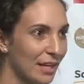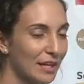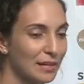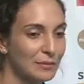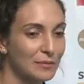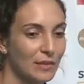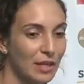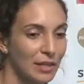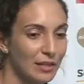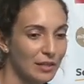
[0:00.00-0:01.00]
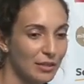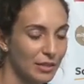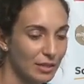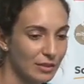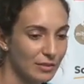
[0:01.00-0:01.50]
And the
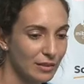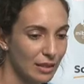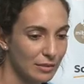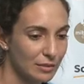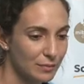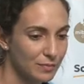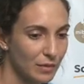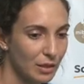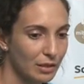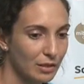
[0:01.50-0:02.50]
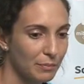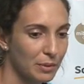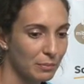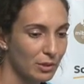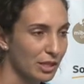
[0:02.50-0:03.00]
thing is that the
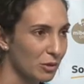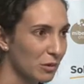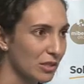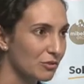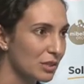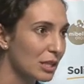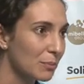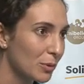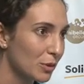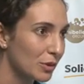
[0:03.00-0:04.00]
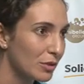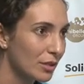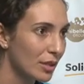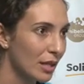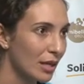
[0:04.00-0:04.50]
people there was really poor,
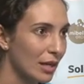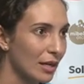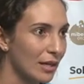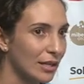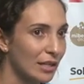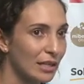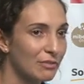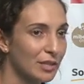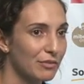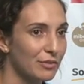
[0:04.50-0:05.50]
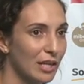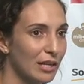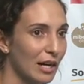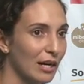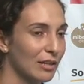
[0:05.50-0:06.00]
even if
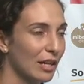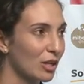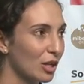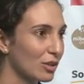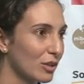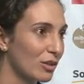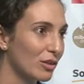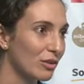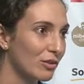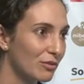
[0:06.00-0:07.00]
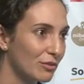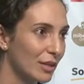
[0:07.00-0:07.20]
they had a lot of